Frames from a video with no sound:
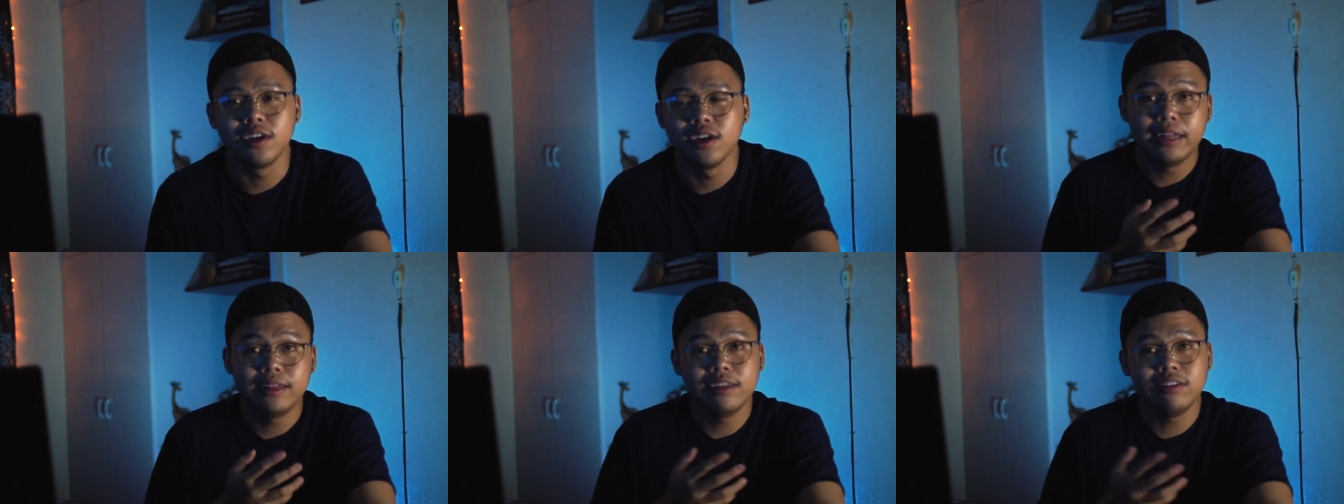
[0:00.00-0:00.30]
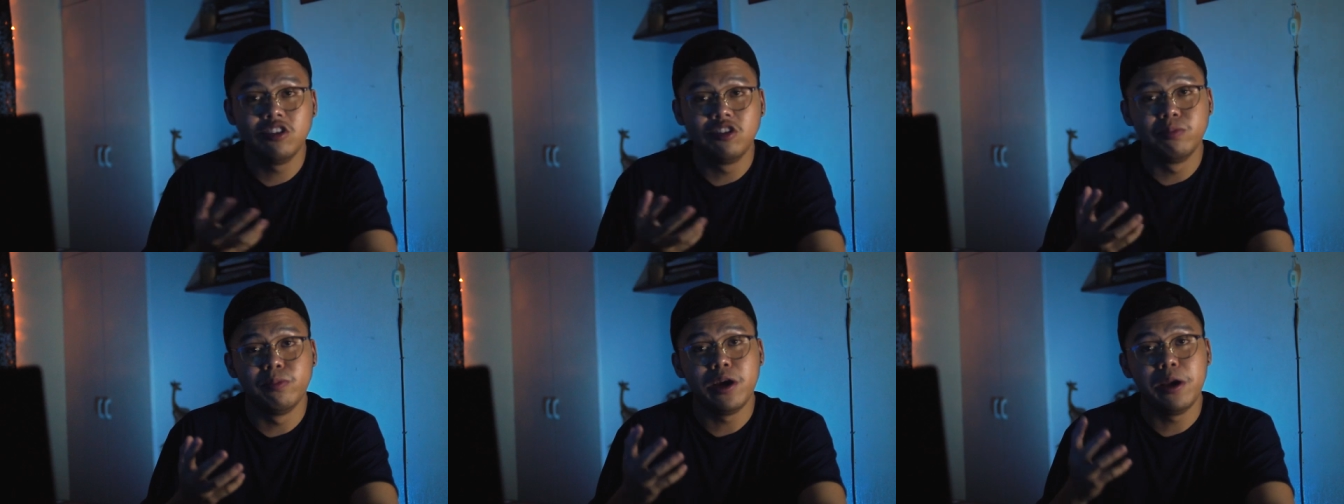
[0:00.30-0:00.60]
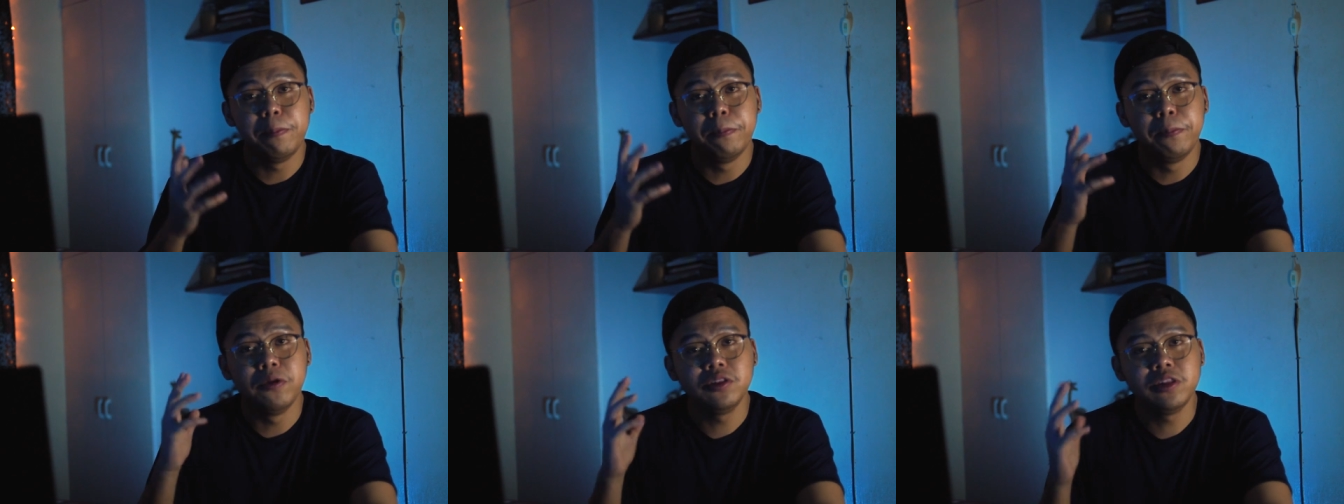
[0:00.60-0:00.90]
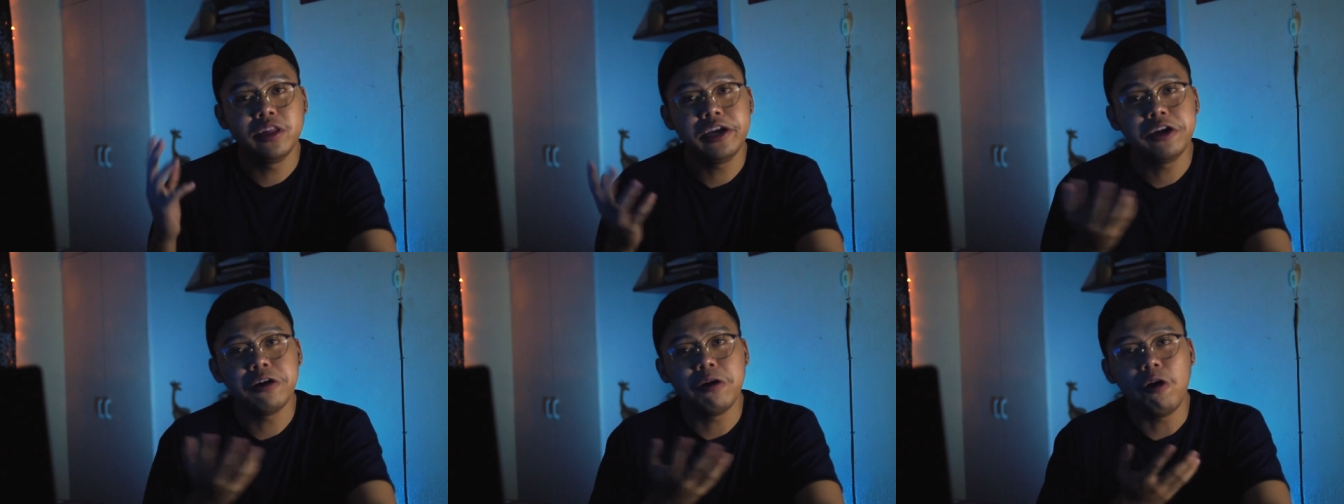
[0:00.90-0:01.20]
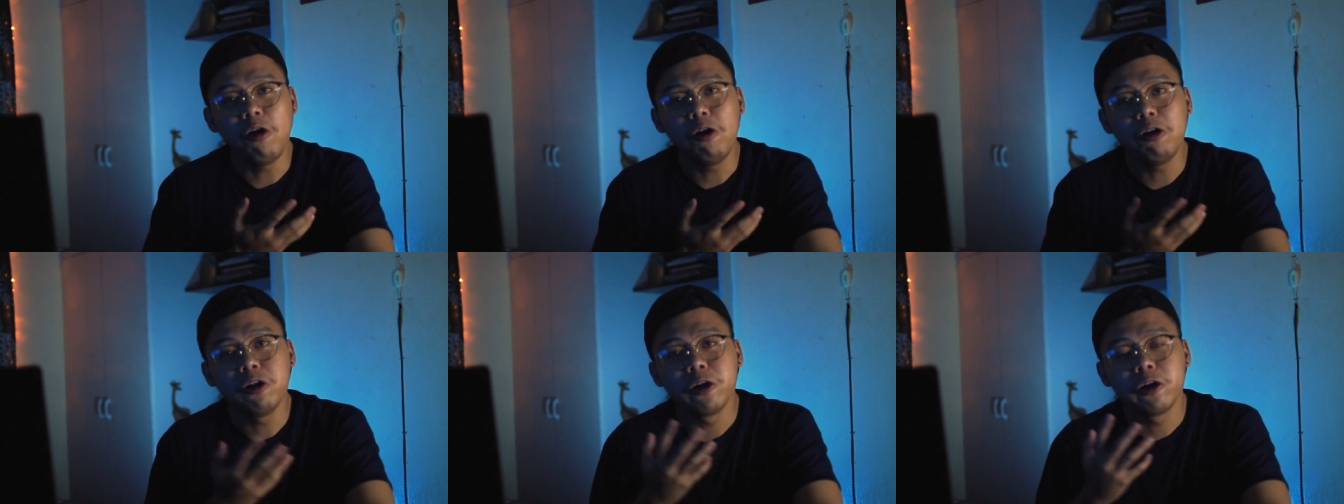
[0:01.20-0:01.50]
It is by putting
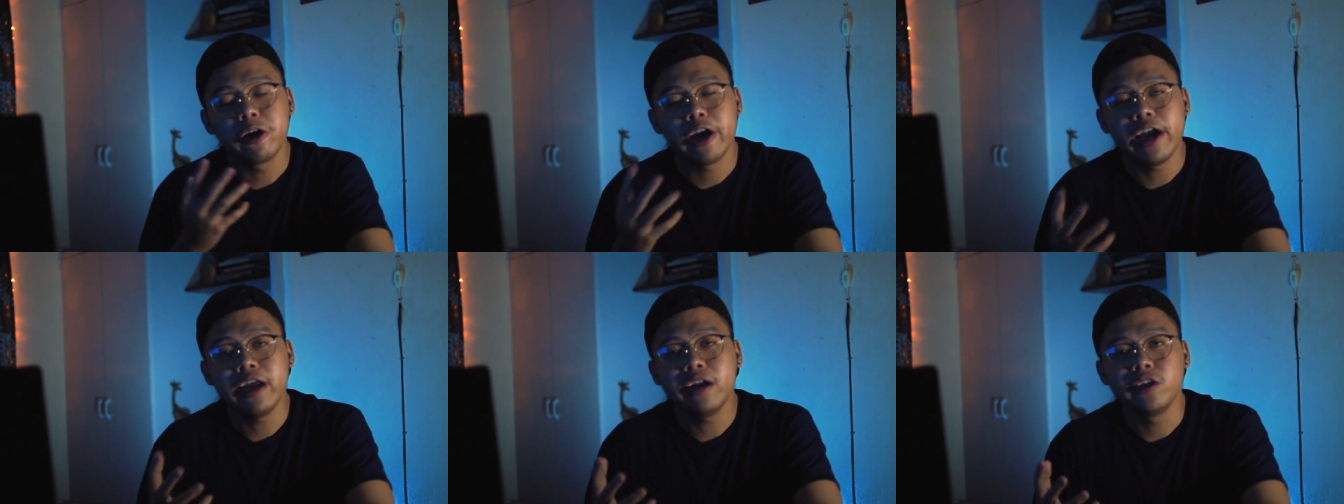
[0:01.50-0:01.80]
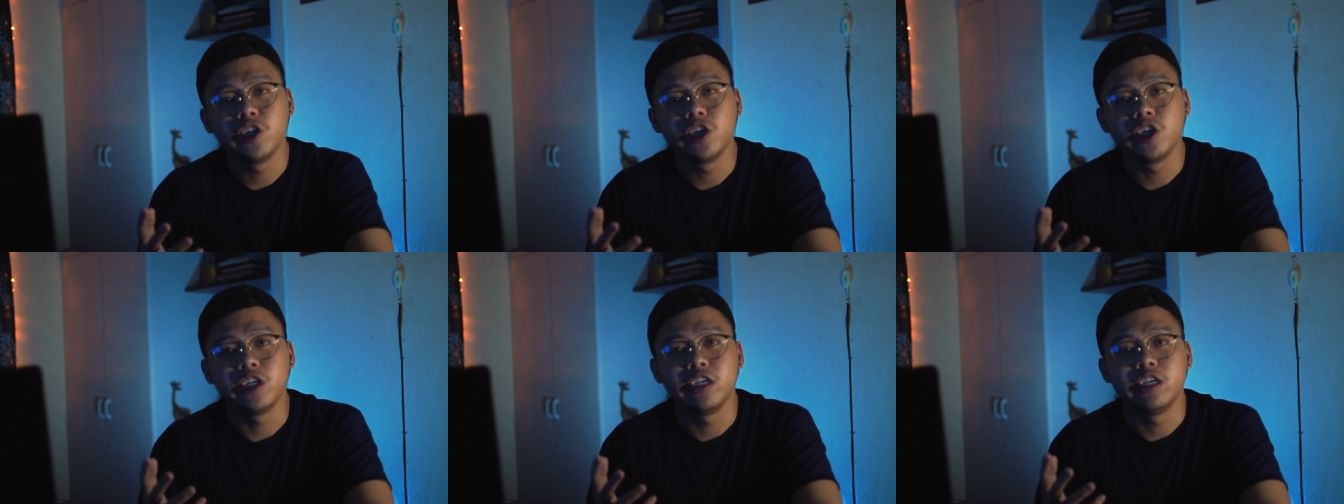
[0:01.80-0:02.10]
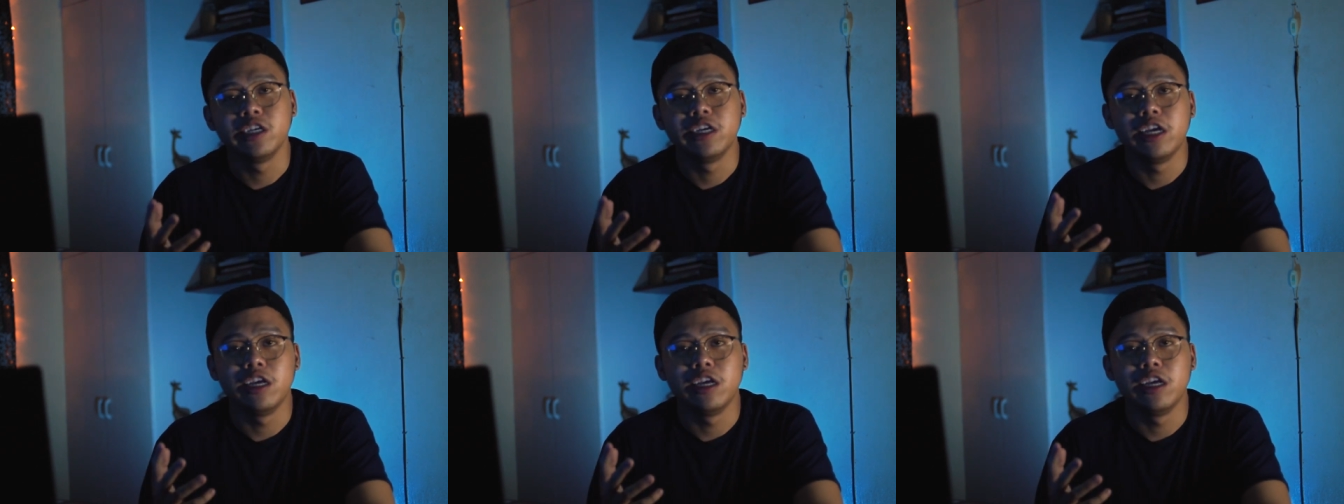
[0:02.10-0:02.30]
all your energy